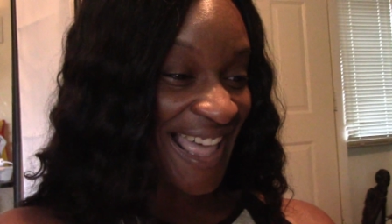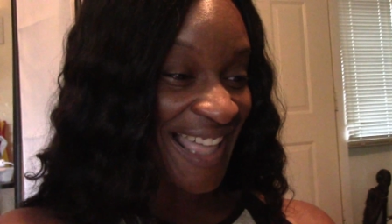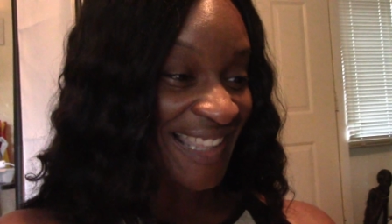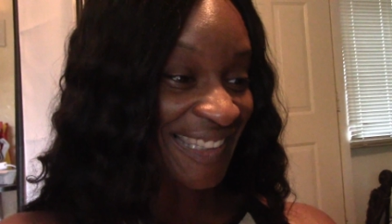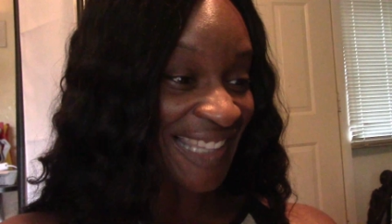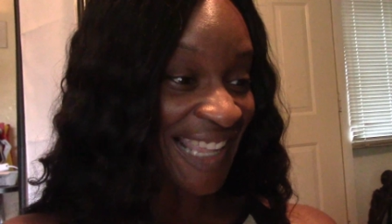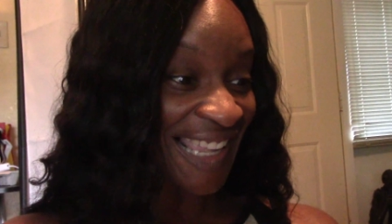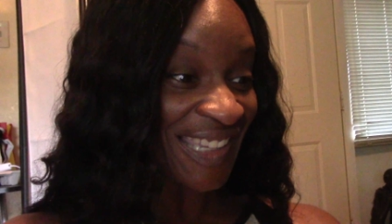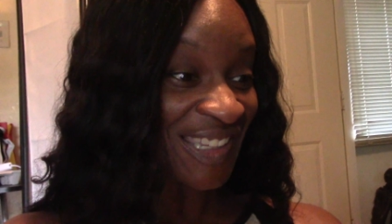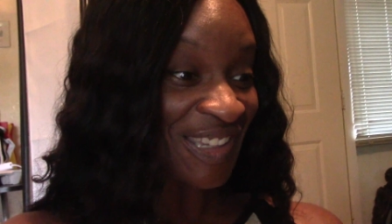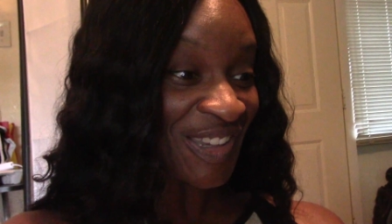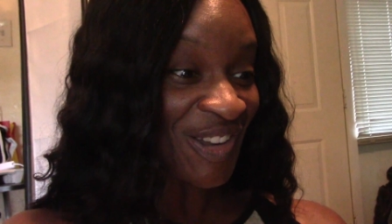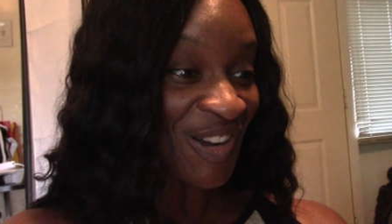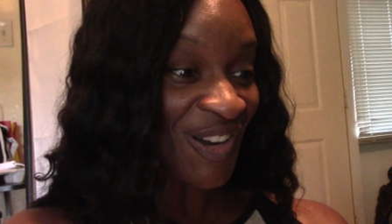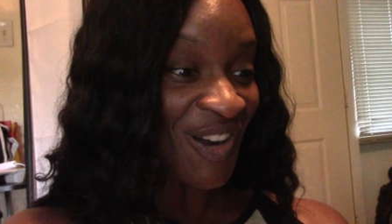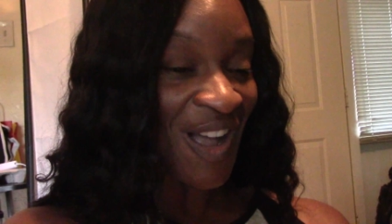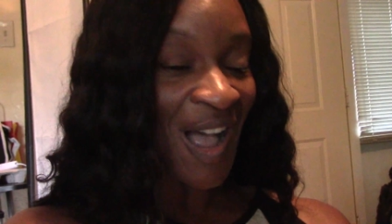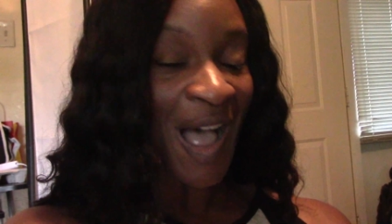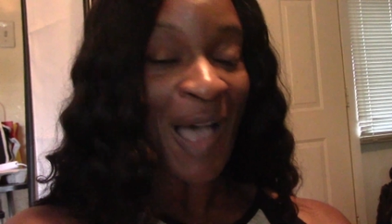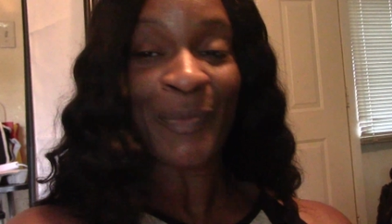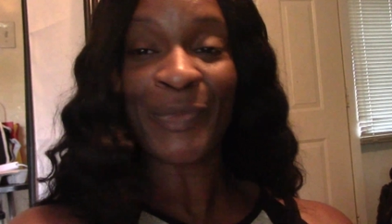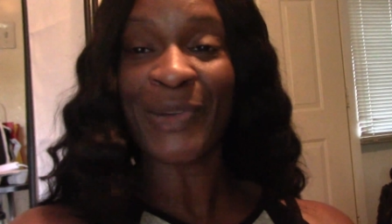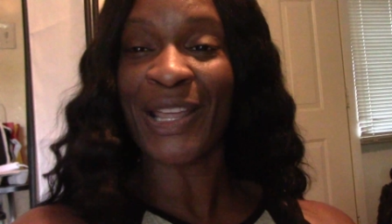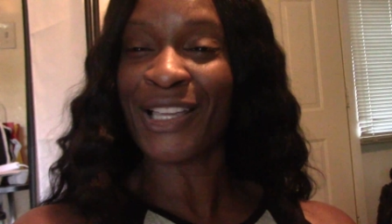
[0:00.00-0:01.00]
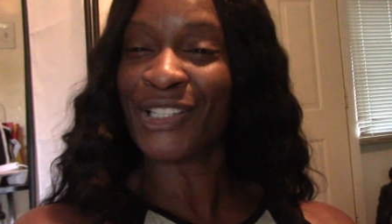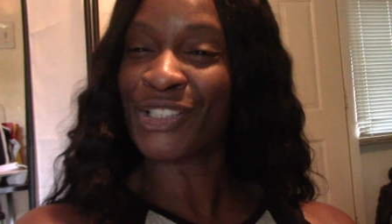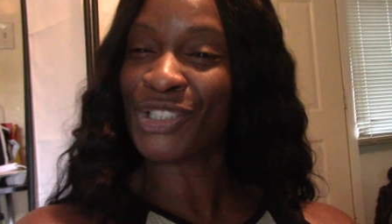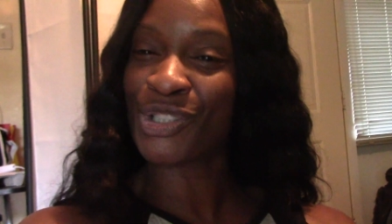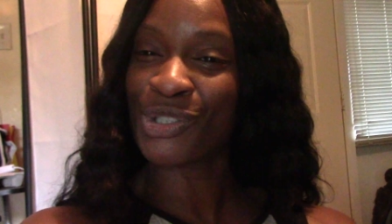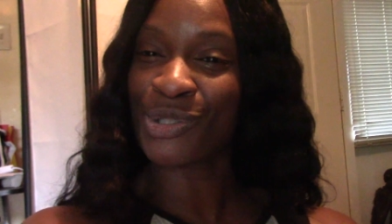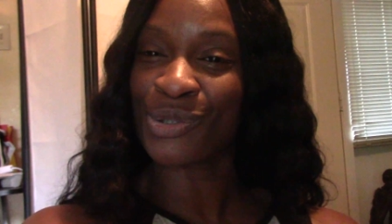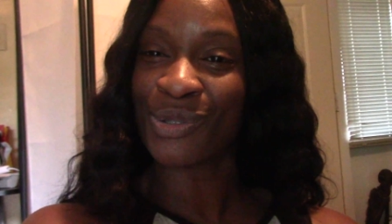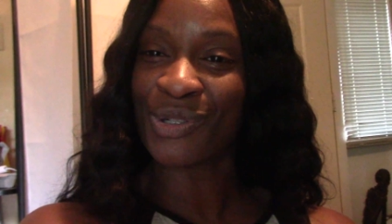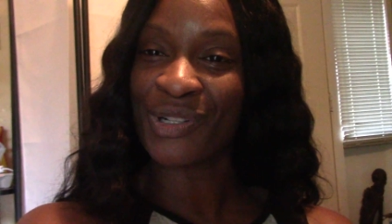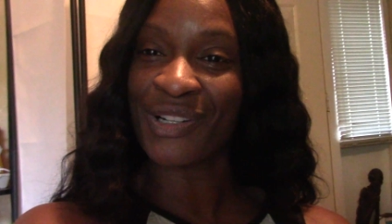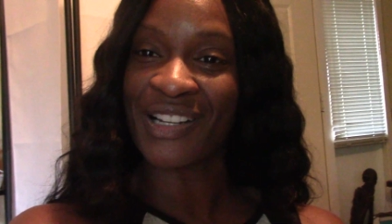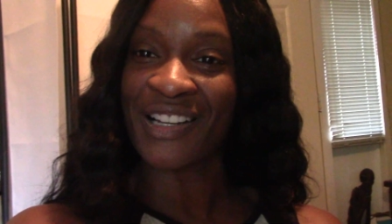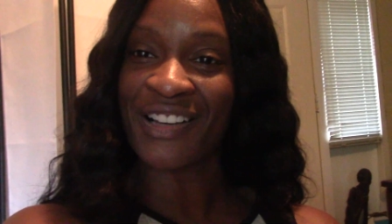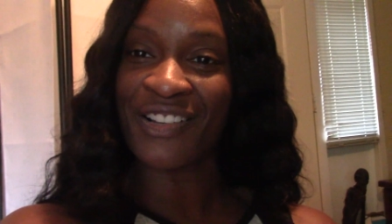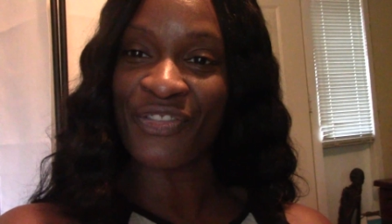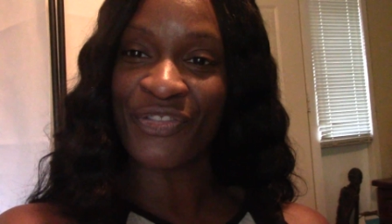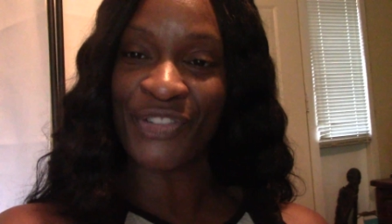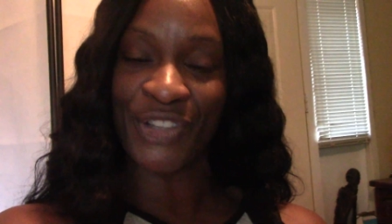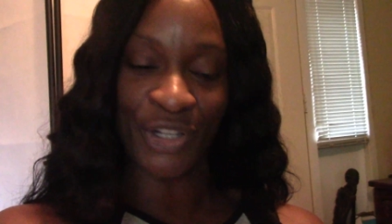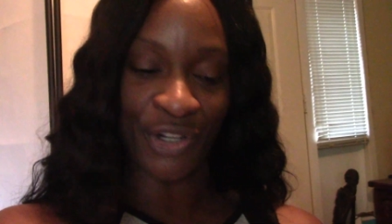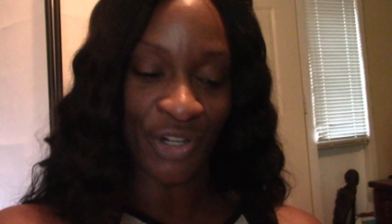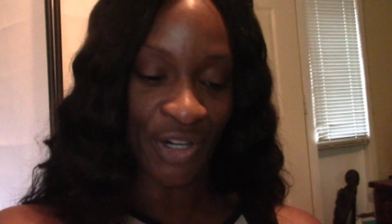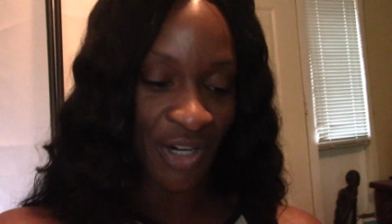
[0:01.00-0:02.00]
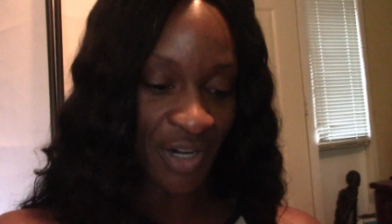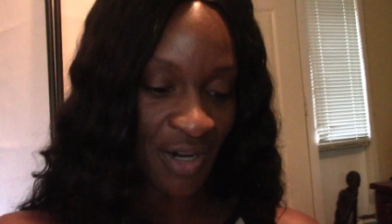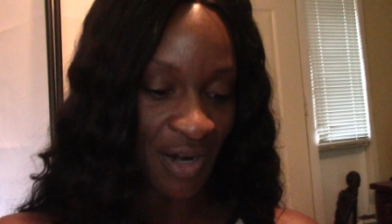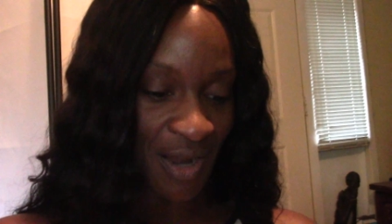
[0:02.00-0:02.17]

Thank you, girl. I'm not sure of your